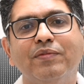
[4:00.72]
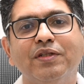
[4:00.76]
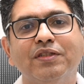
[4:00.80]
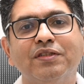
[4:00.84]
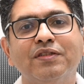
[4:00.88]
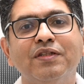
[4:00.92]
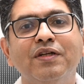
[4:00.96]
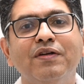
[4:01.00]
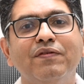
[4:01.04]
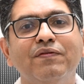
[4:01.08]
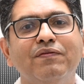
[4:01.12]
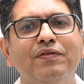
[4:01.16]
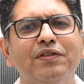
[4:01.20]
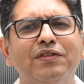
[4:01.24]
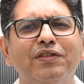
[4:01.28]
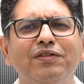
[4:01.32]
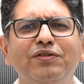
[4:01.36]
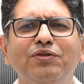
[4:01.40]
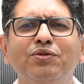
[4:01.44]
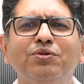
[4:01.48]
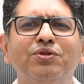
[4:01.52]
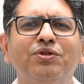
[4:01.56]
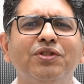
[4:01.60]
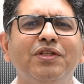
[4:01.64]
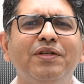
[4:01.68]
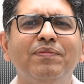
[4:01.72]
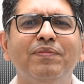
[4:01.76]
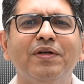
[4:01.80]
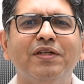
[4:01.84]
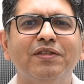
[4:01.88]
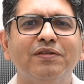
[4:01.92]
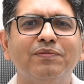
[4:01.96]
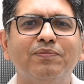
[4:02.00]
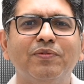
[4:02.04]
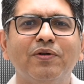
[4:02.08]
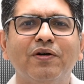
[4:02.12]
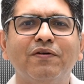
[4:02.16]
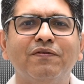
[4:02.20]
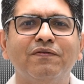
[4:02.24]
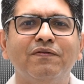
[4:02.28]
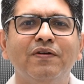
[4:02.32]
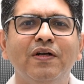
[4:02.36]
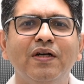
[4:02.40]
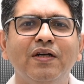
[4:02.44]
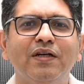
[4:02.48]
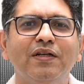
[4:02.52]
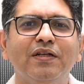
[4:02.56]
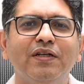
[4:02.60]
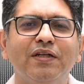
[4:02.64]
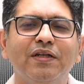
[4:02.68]
mist, which are usually made up of
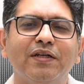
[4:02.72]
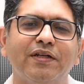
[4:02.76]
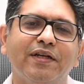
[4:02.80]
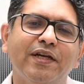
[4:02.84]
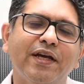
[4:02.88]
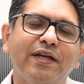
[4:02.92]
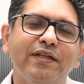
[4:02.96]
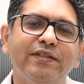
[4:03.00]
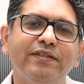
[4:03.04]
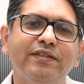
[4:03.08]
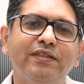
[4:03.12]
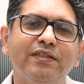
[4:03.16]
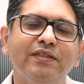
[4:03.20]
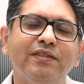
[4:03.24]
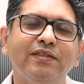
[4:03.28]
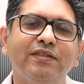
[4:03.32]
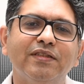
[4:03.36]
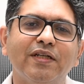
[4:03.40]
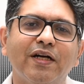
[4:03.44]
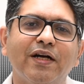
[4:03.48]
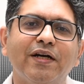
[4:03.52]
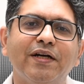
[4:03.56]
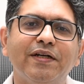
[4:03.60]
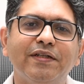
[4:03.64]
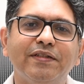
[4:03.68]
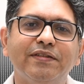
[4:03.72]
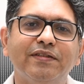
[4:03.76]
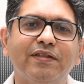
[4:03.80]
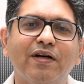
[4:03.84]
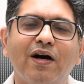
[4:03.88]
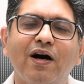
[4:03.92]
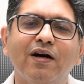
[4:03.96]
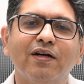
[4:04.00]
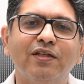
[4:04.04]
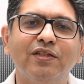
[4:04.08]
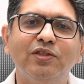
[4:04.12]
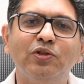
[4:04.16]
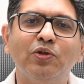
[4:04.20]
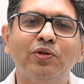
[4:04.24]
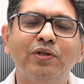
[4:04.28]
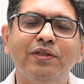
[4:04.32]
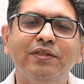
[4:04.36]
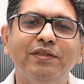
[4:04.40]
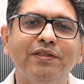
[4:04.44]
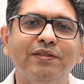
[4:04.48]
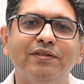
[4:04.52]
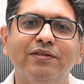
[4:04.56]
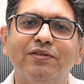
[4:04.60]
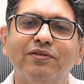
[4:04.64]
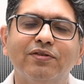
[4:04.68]
keratin and argan
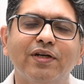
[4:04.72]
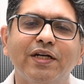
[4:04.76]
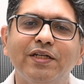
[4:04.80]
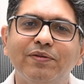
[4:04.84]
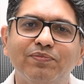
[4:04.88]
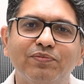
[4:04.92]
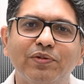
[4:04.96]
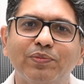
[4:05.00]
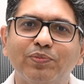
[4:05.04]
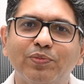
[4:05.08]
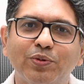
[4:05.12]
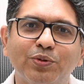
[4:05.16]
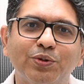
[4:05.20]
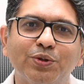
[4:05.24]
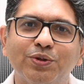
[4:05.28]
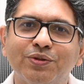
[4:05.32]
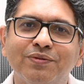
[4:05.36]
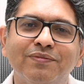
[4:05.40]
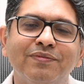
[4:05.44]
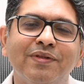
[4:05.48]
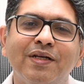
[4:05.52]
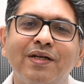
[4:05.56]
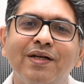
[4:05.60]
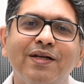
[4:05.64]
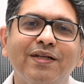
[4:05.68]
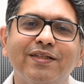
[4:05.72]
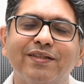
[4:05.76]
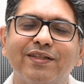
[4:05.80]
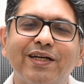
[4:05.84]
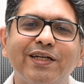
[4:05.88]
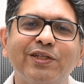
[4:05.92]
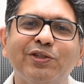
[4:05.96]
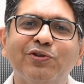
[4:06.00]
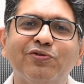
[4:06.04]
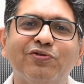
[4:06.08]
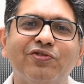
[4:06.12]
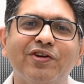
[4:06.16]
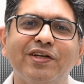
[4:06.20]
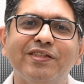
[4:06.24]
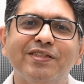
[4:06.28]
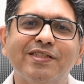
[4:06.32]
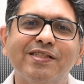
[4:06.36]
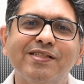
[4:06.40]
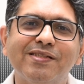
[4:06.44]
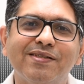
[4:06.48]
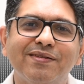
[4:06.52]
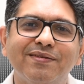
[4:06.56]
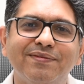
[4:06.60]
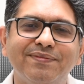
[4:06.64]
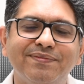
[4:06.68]
oil in the right proportion. Thank you,
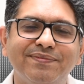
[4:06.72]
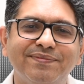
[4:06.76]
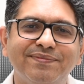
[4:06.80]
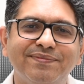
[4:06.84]
friends.